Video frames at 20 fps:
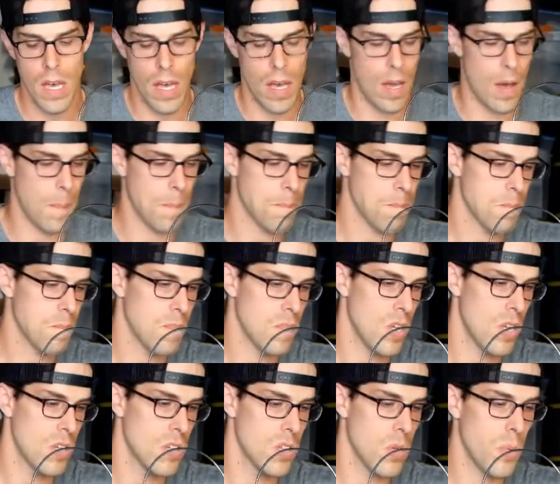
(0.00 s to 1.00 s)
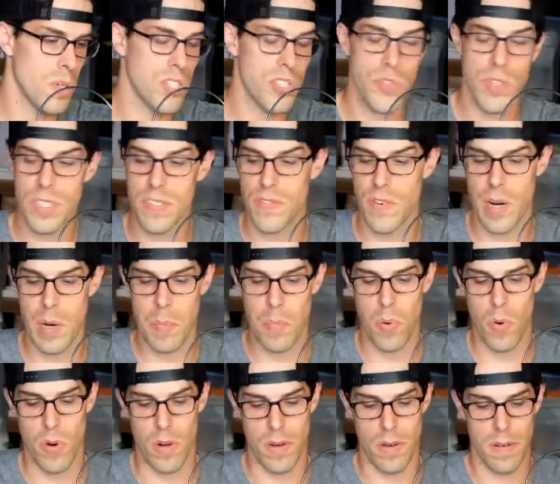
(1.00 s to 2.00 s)
So windscreen is very
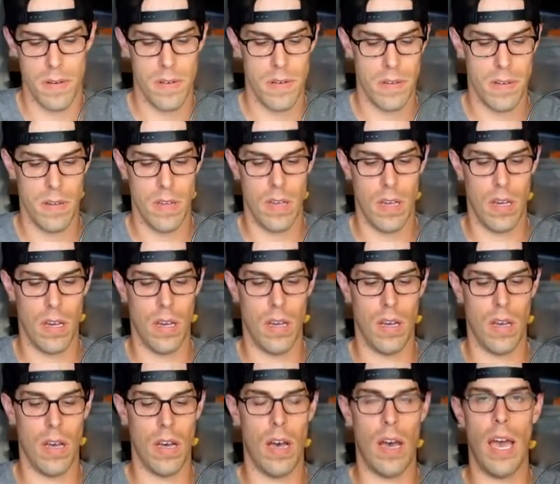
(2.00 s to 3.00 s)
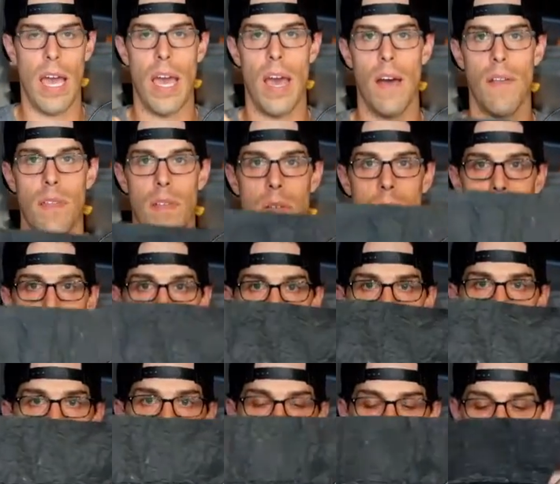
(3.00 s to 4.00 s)
important. I have a
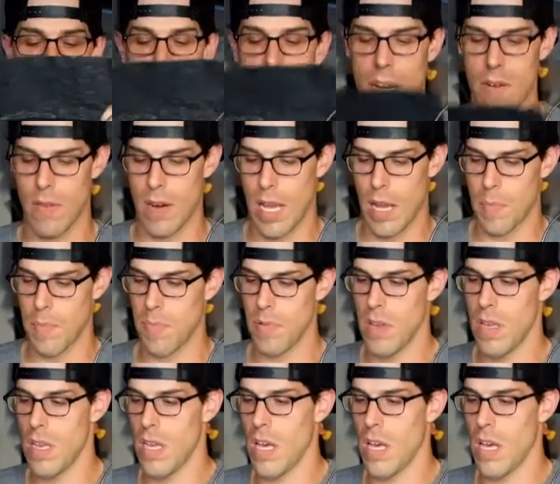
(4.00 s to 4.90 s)
roll of black wrap.